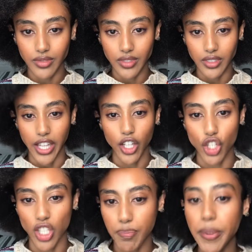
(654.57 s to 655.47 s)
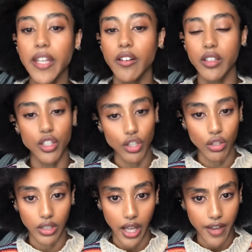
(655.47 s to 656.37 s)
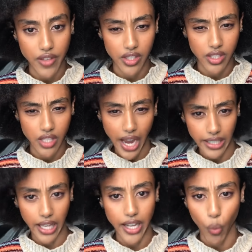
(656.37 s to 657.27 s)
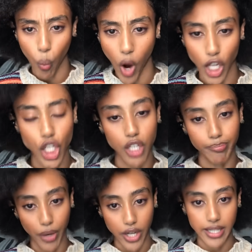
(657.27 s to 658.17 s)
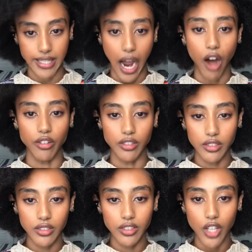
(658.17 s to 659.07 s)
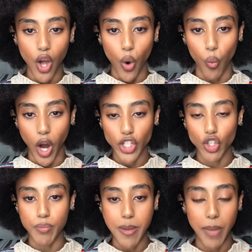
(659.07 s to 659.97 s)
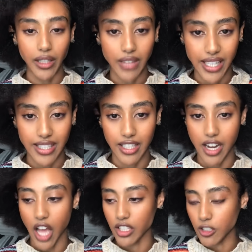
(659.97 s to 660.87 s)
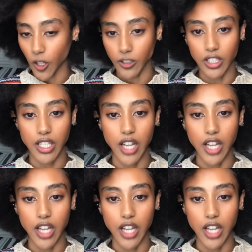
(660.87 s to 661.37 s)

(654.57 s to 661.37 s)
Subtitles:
They could just peer into your life in the sideline and watch it burn down. Watch you be molested, assaulted,